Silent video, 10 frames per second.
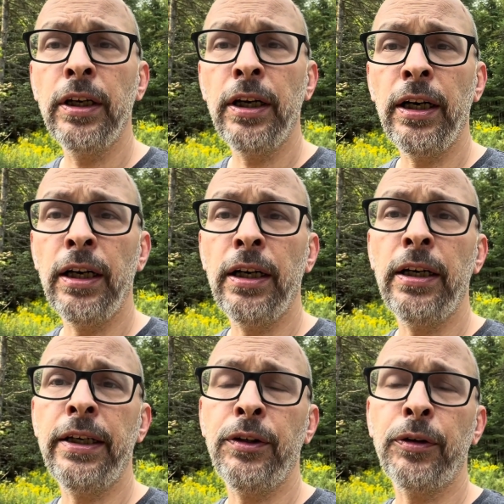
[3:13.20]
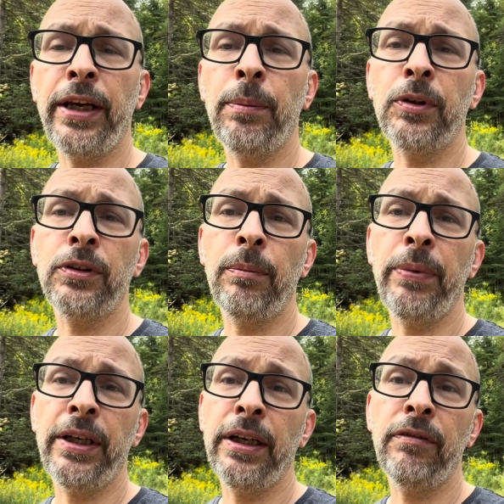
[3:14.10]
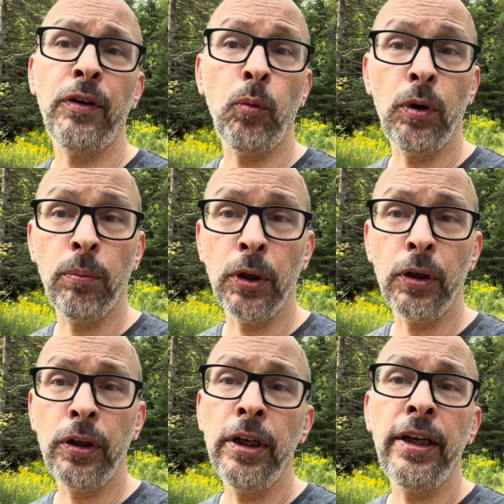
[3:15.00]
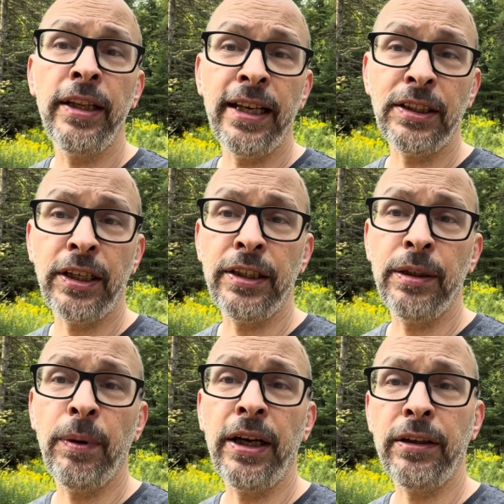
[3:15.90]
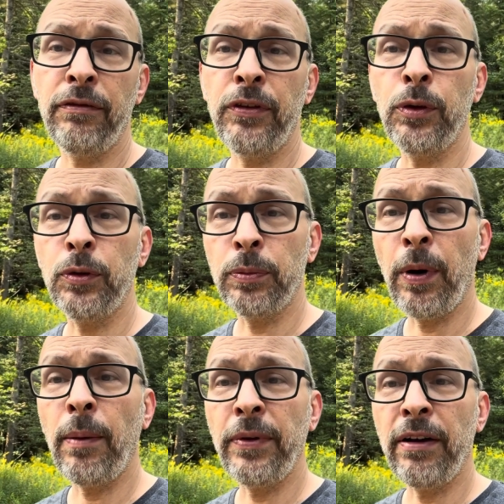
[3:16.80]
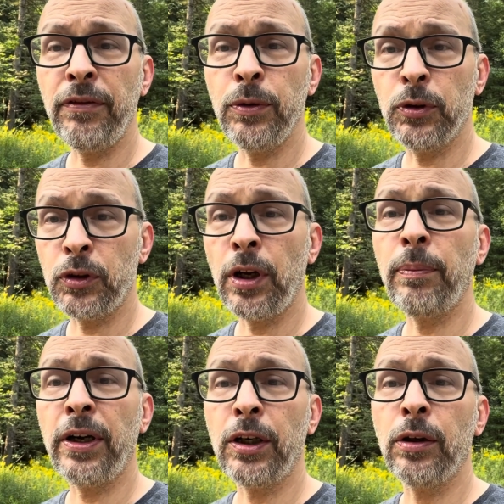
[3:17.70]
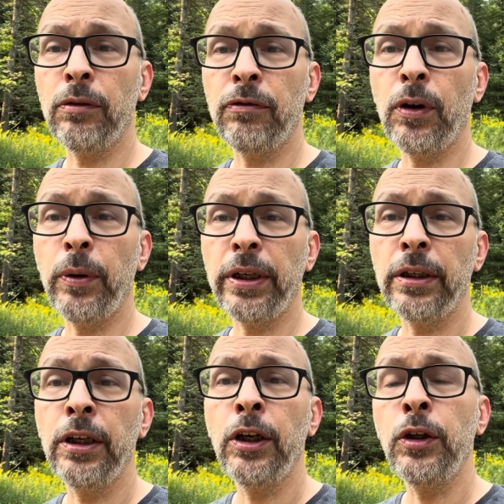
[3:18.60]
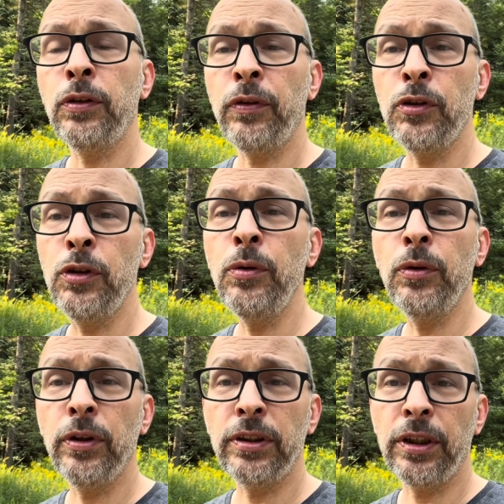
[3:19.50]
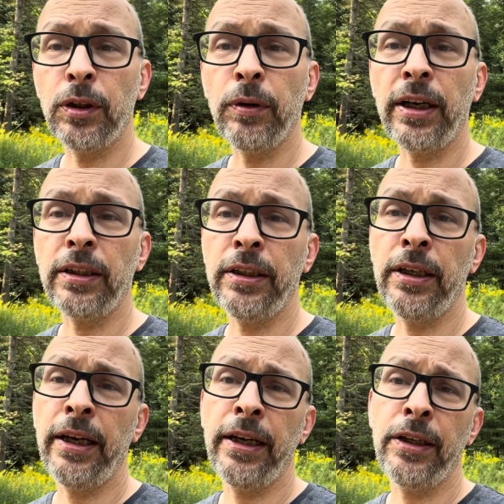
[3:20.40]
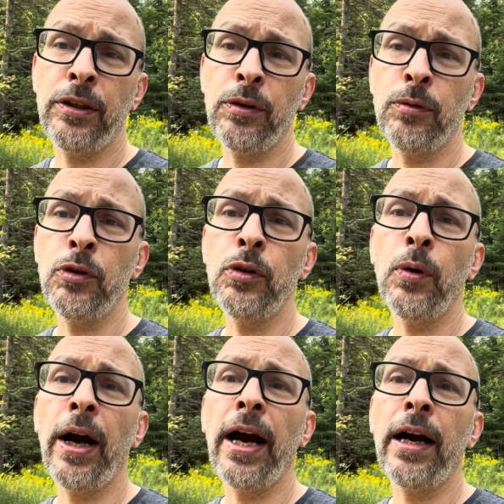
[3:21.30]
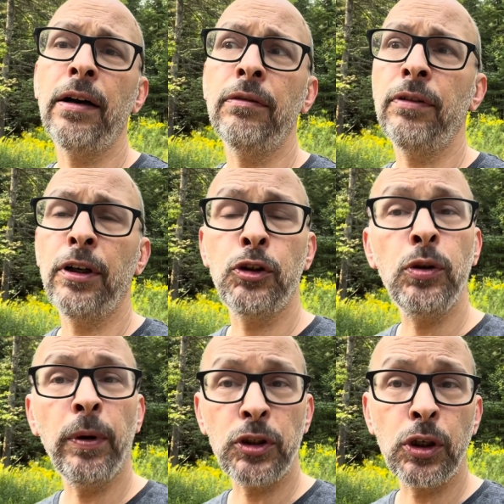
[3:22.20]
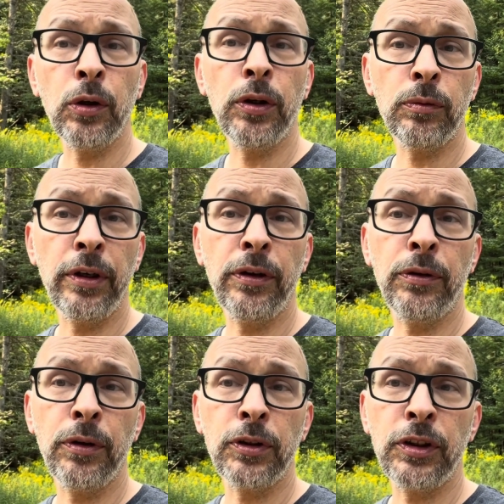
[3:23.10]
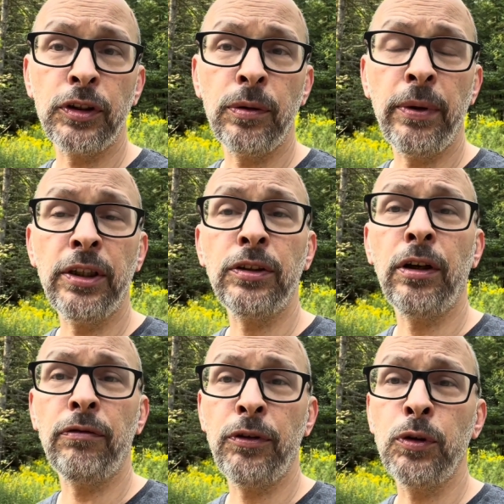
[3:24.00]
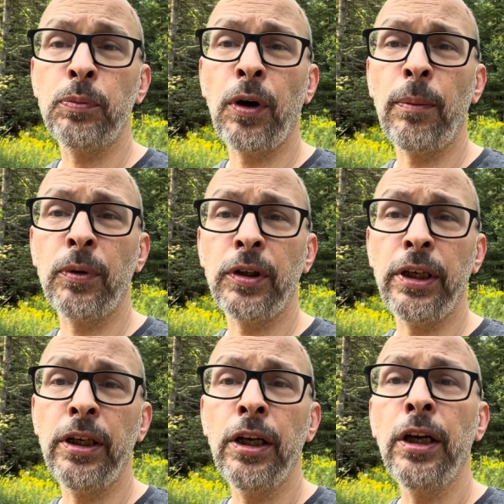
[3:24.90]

and your cable is not big enough, it will burn. That's the idea behind the fuse, to pop that fuse and stop that current flowing. So if you do this incorrectly and you do have too much current running through your system and it's not fused properly,